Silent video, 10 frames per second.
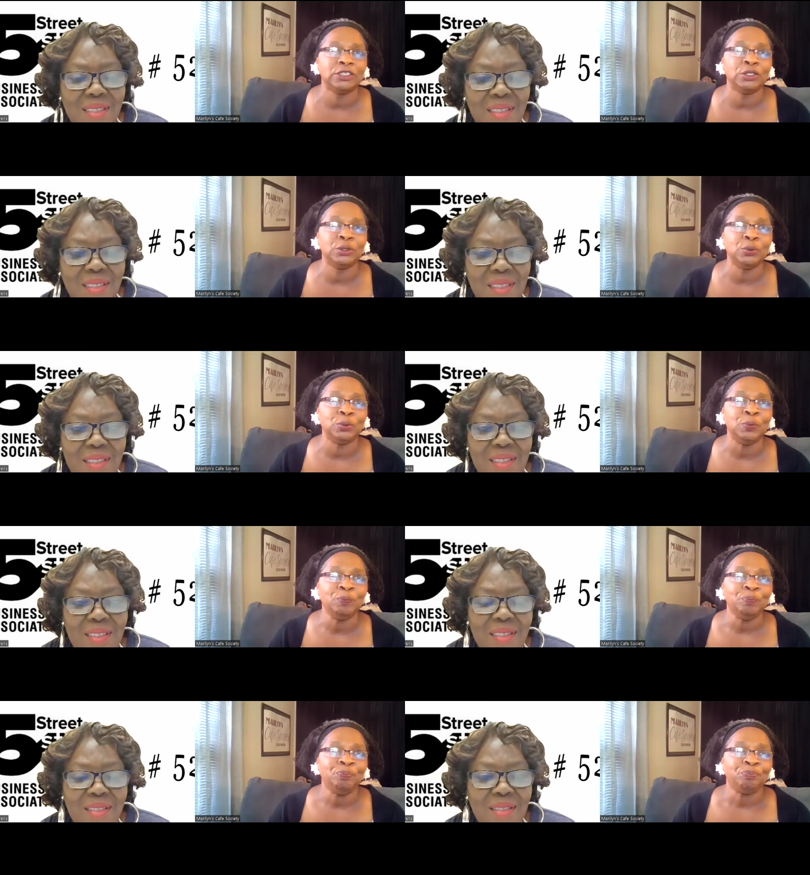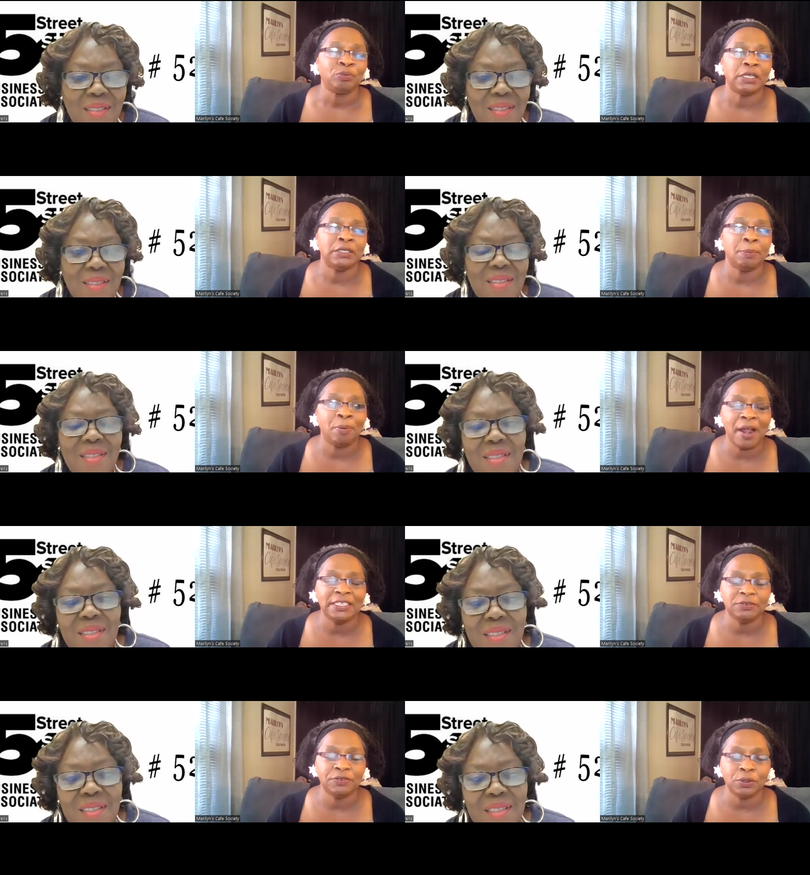Speaker 1: into the
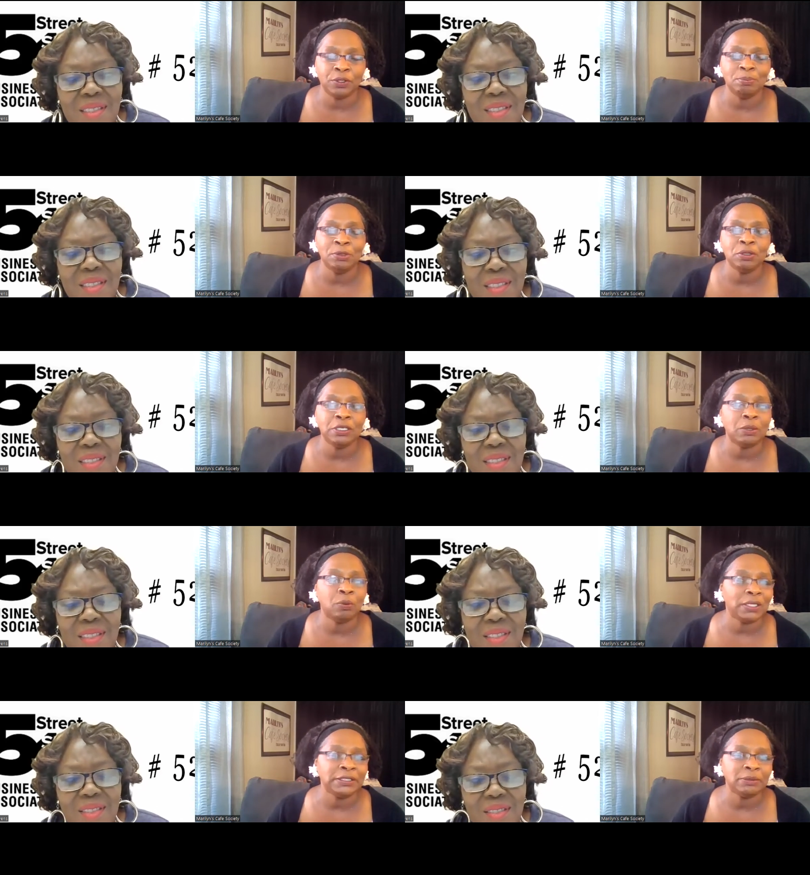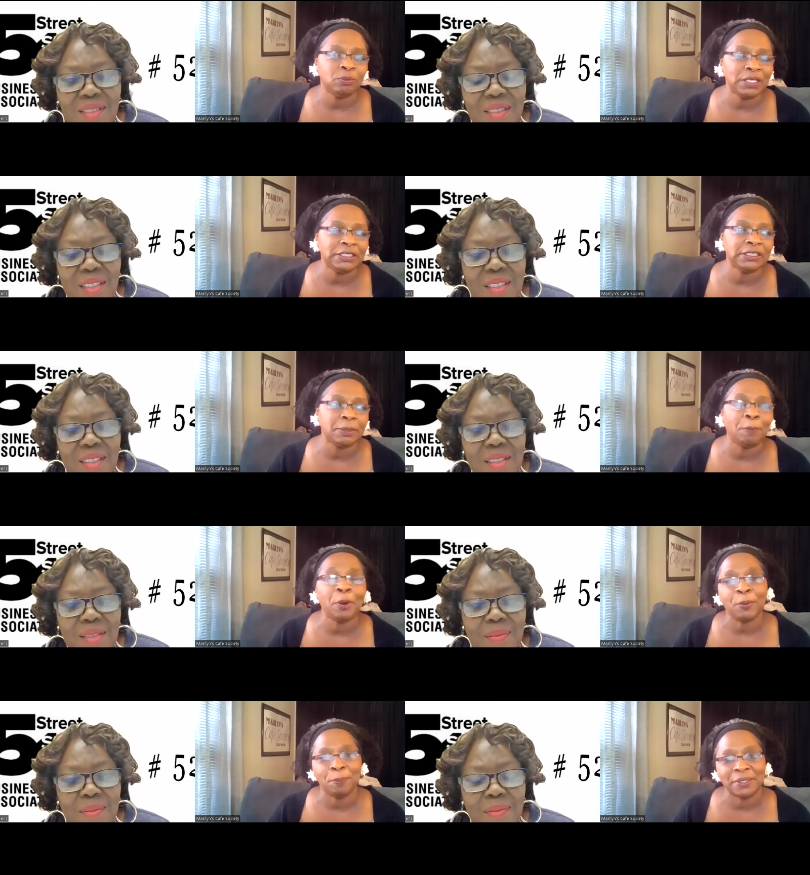Bronzeville community, what's what's the
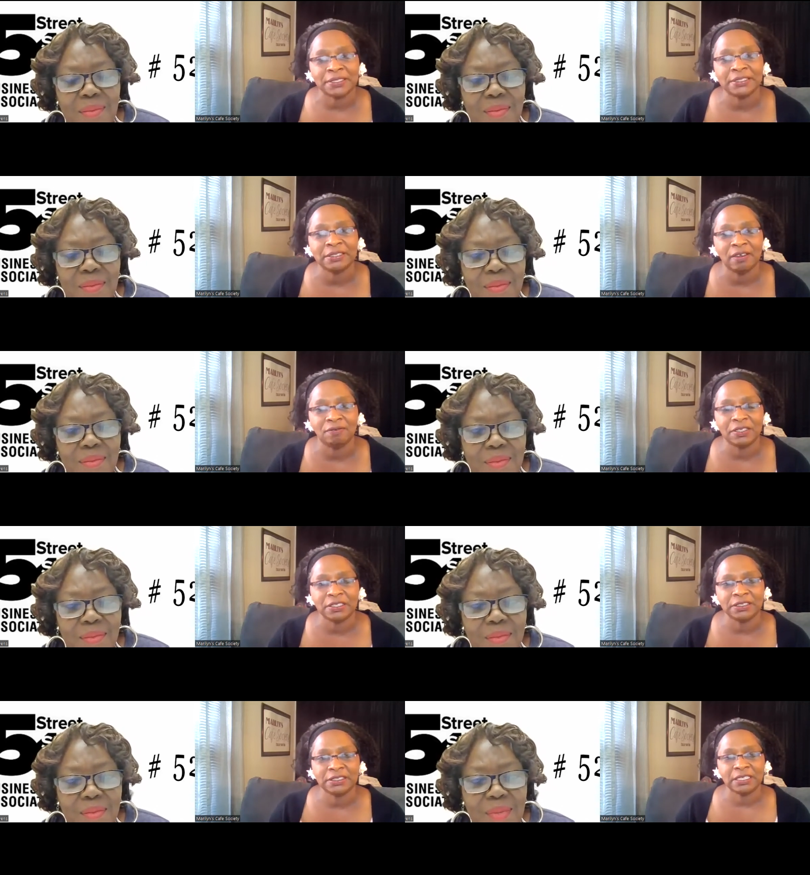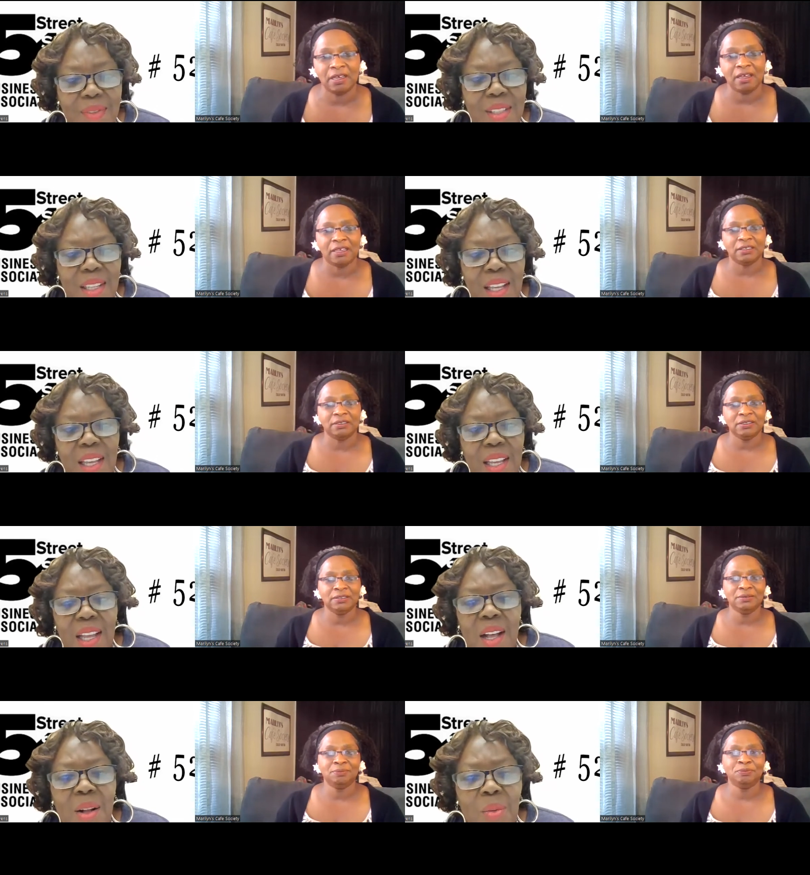purpose of this uh,
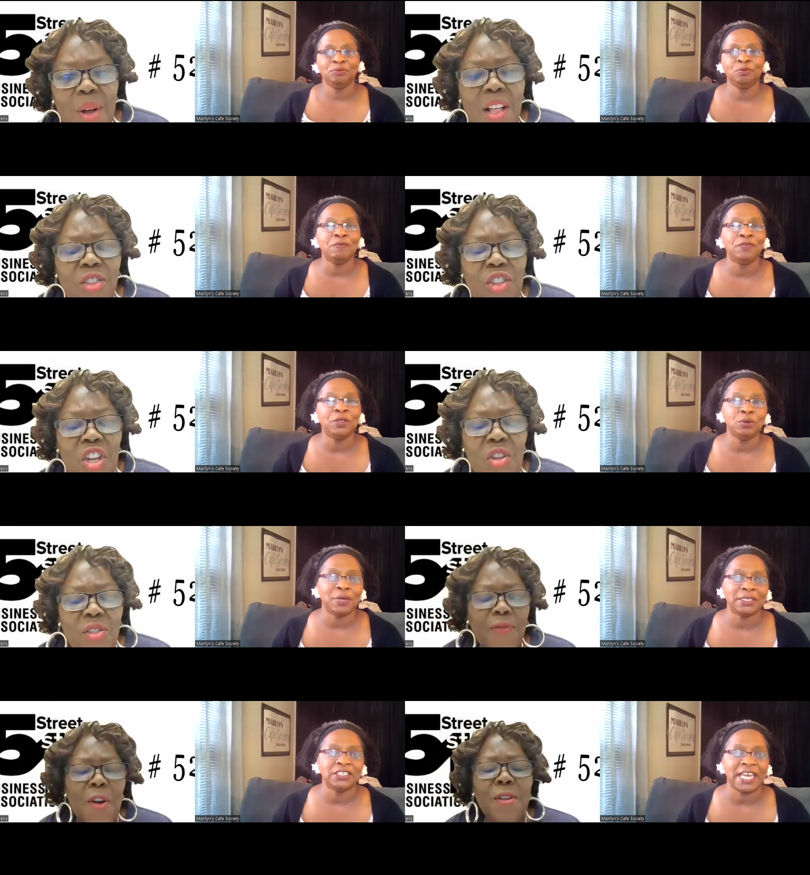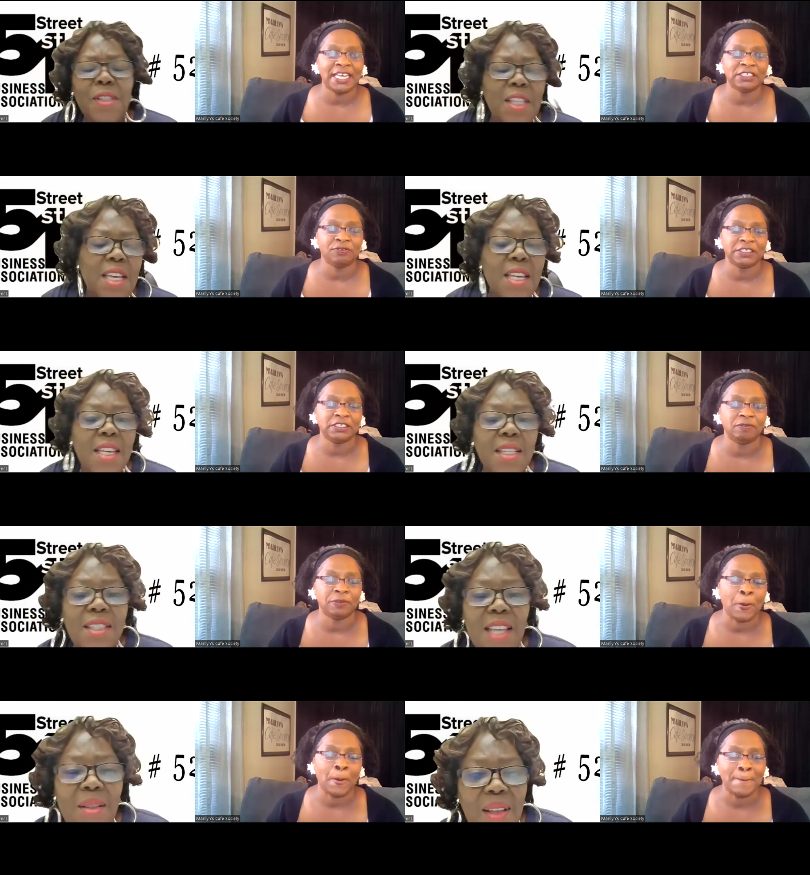
Speaker 2: well, you know, the first thing is
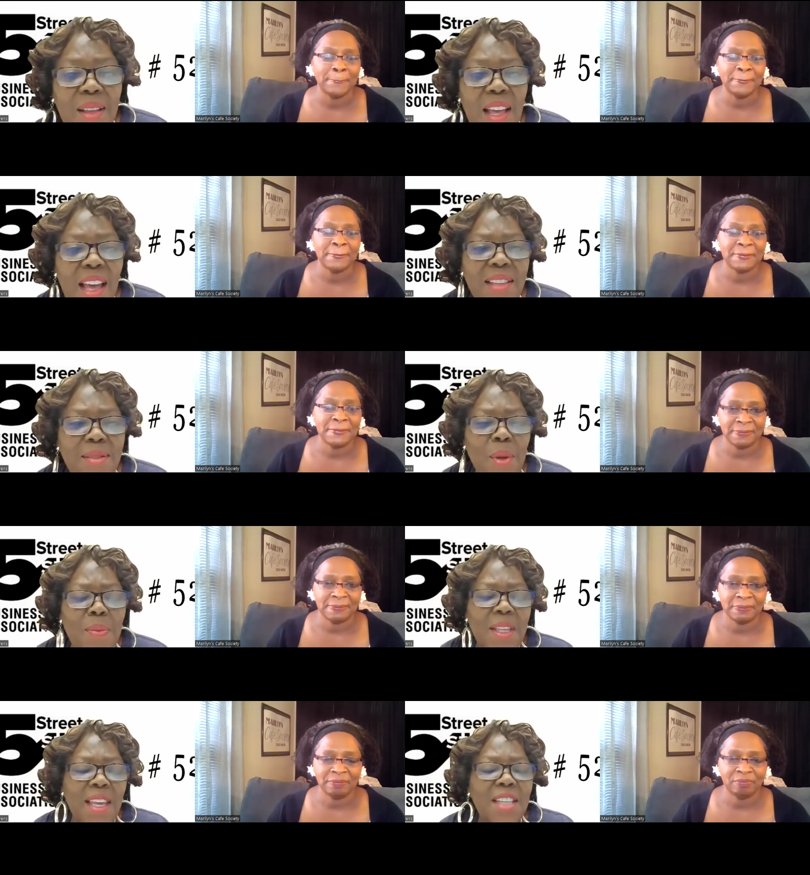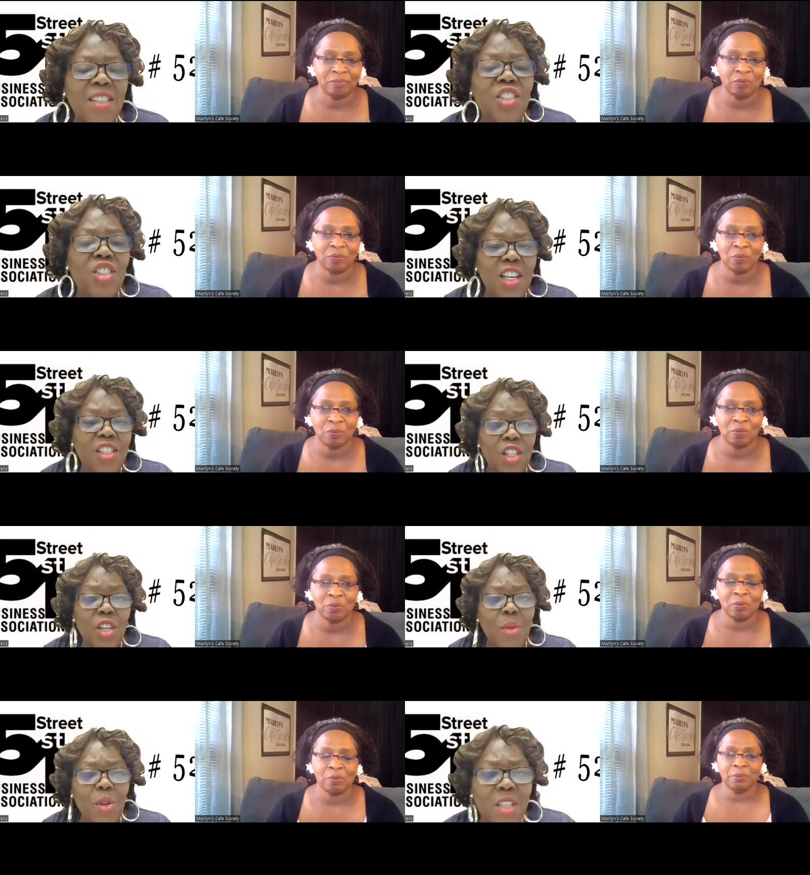that as we began to change the
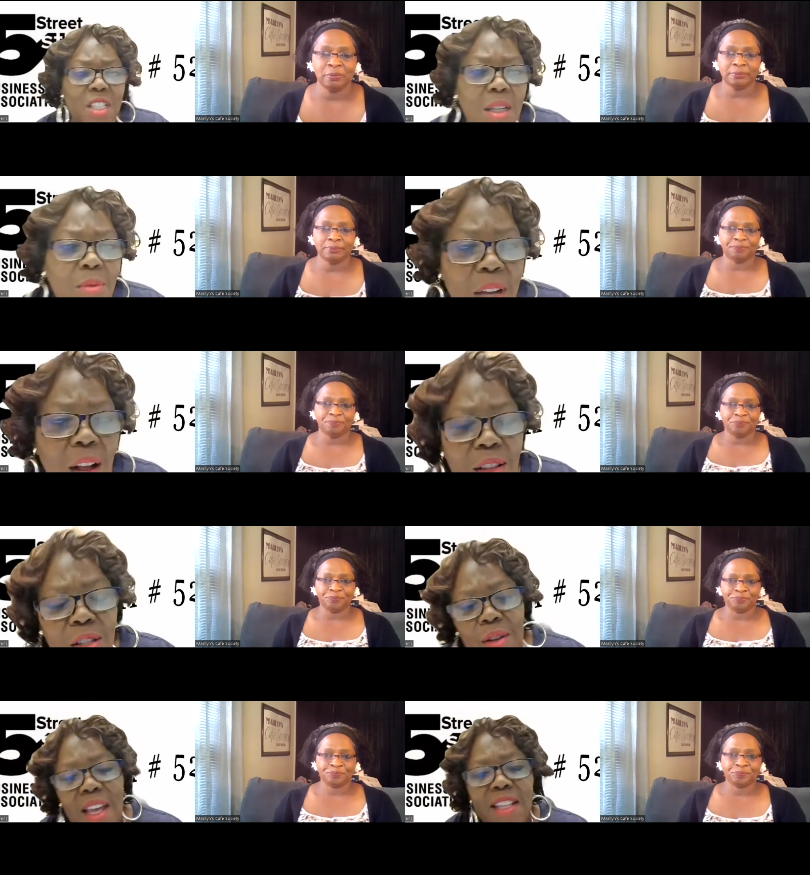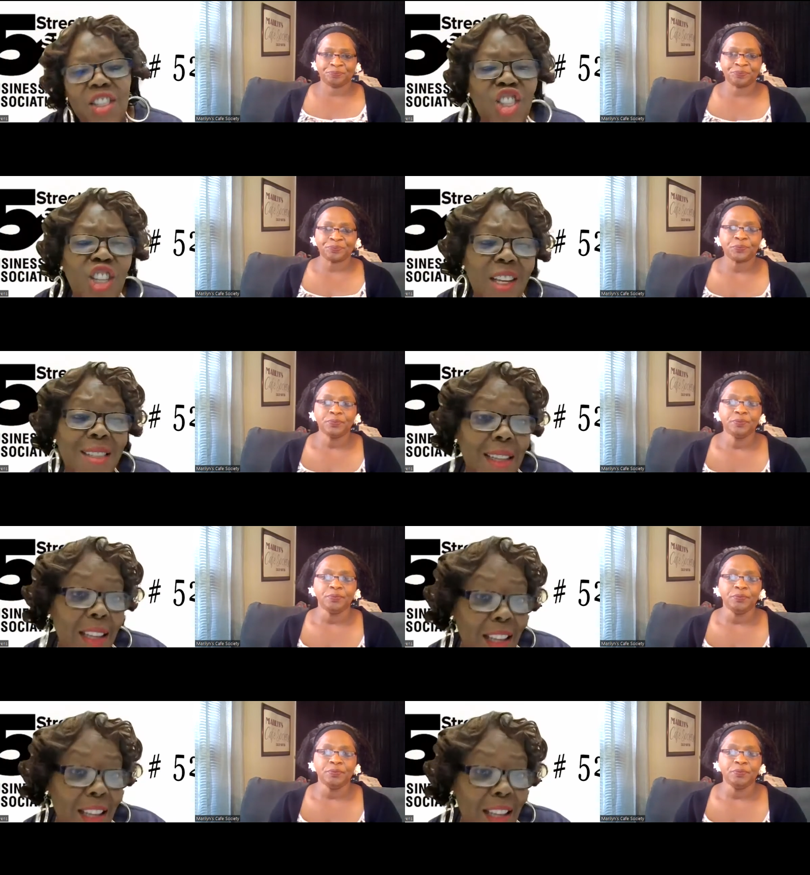community, we also had to change the